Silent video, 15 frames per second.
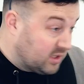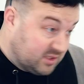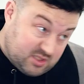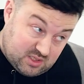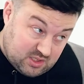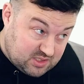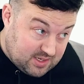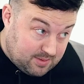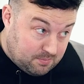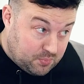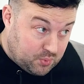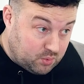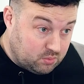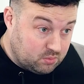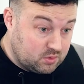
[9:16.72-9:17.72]
as an
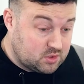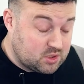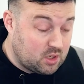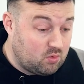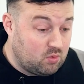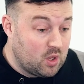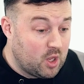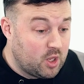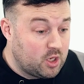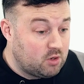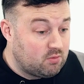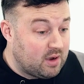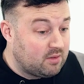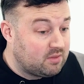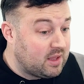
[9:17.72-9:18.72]
example. So
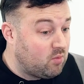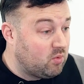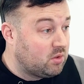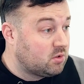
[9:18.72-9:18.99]
you're out there with